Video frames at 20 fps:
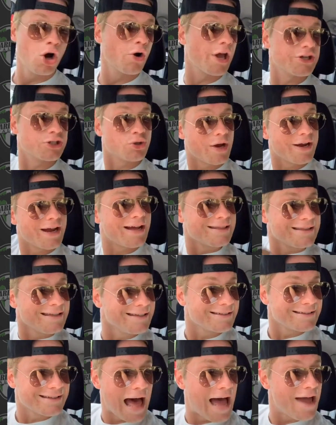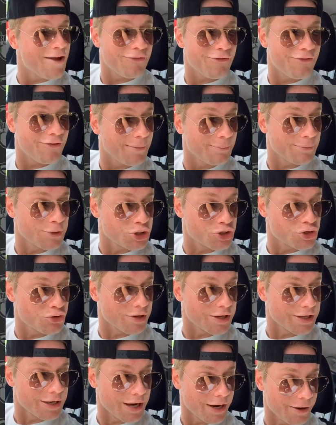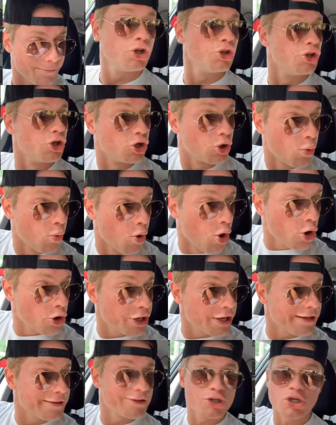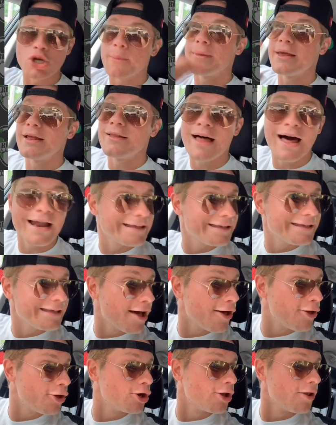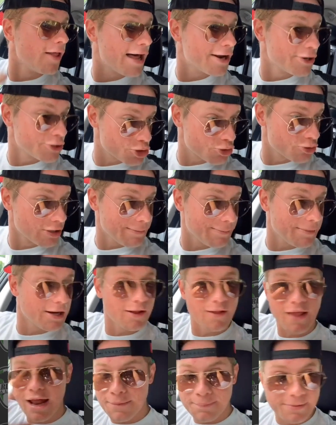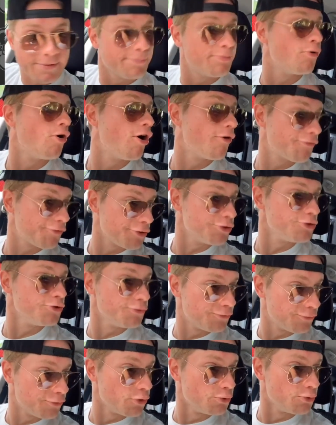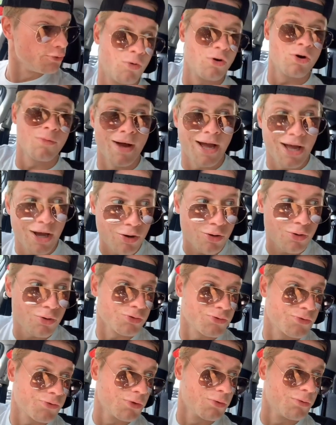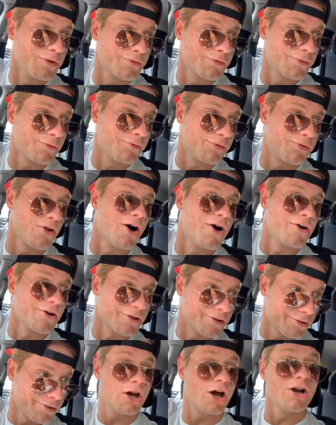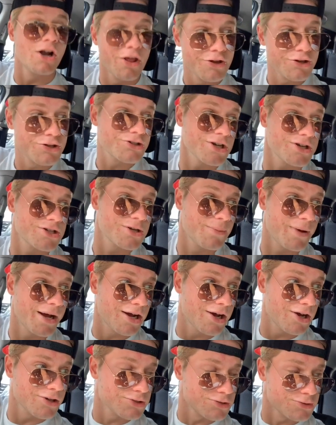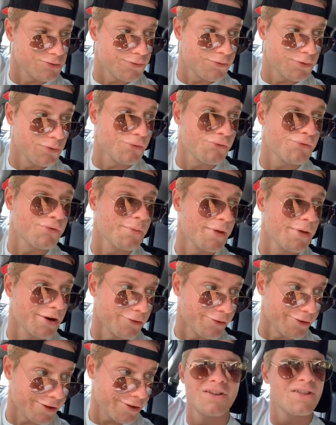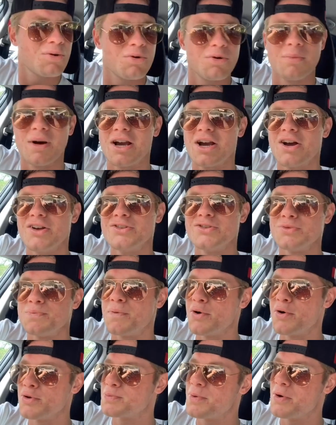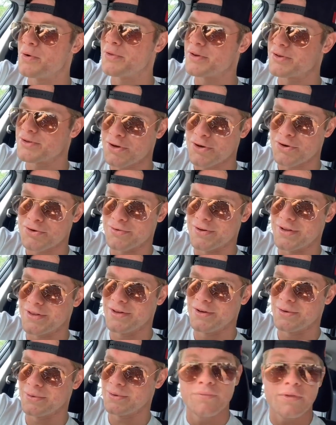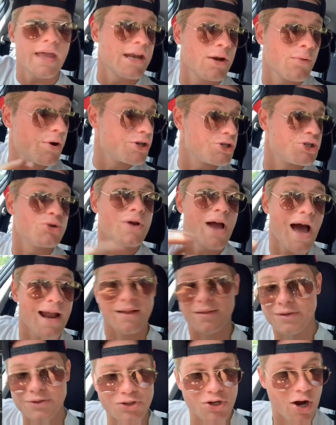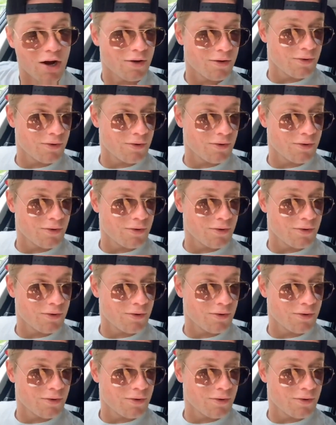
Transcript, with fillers: Okay, so I got the entire family tree in there. You're gonna walk in, there's gonna be a lot of yelling, a lot of screaming, a lot of people offering you food. One of my uncles flew in from Florida. Another six of my cousins who flew in from Italy. I think one of my cousins postponed their surgery too. Anyways, you got it, let's go.